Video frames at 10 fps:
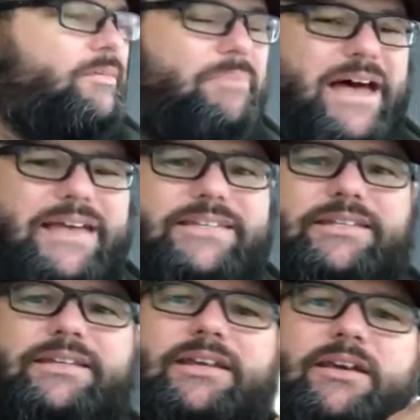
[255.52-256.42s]
the
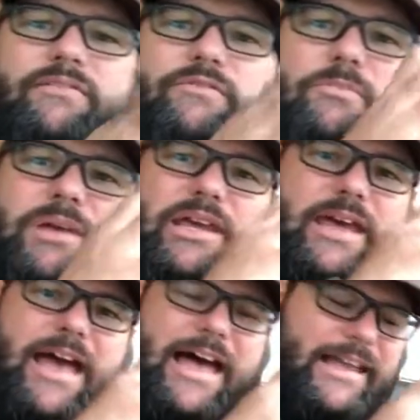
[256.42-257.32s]
best for
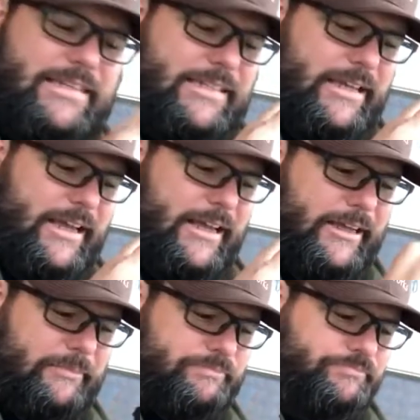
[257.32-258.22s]
me at
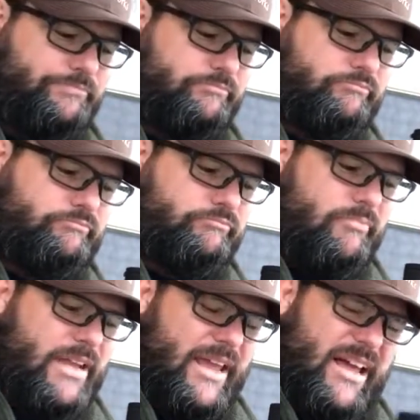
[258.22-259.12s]

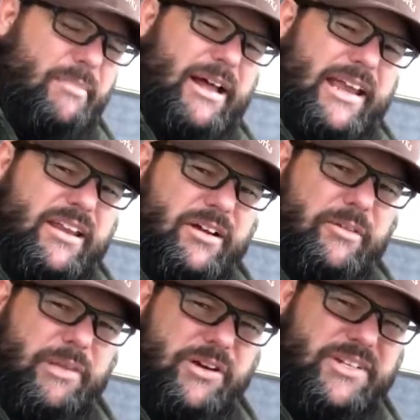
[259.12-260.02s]
about
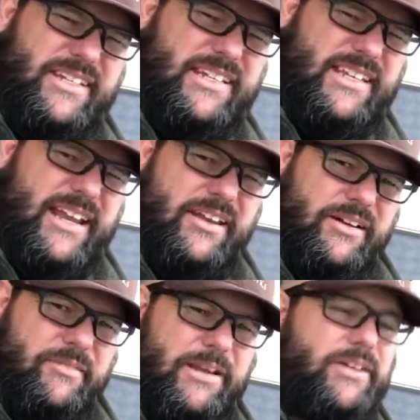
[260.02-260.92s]
800 meters, 600 and
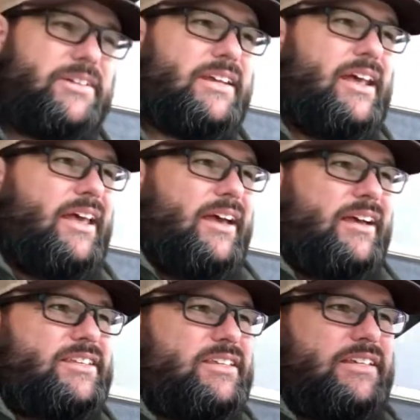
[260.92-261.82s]
800 meters,
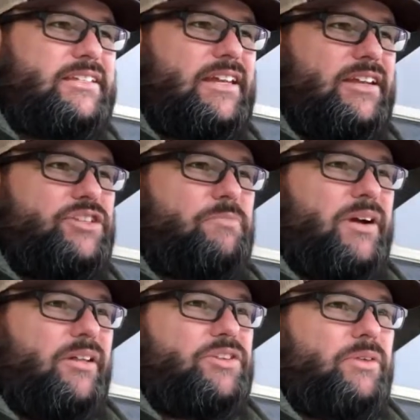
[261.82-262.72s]
because the 16-inch
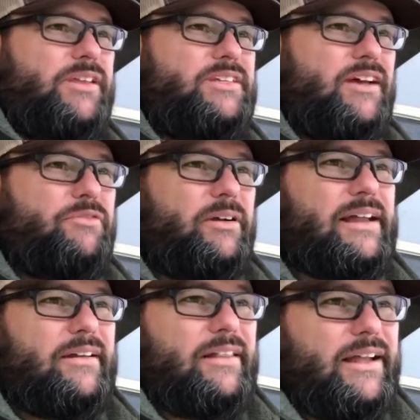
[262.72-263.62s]
barrel is really suffering
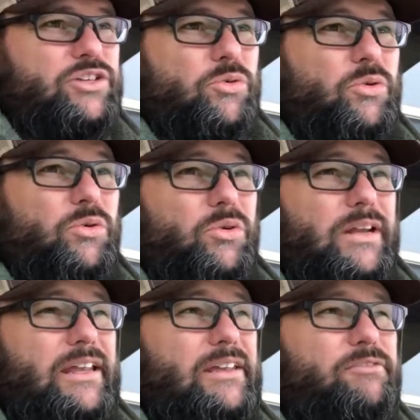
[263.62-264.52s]
down to like
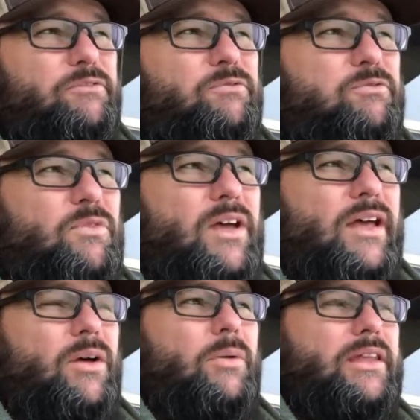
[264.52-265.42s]
20.
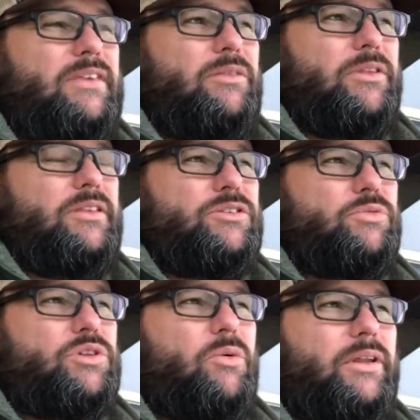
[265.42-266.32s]
I think with this
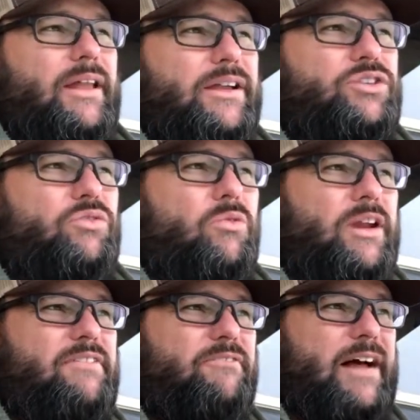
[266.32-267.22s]
was going like
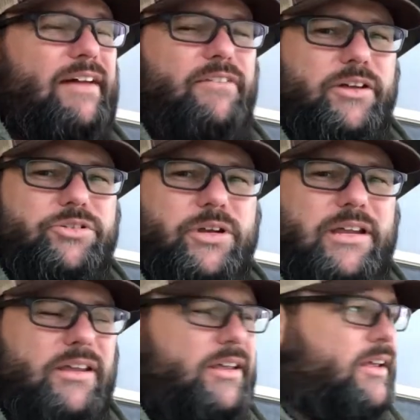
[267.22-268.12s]
2,500.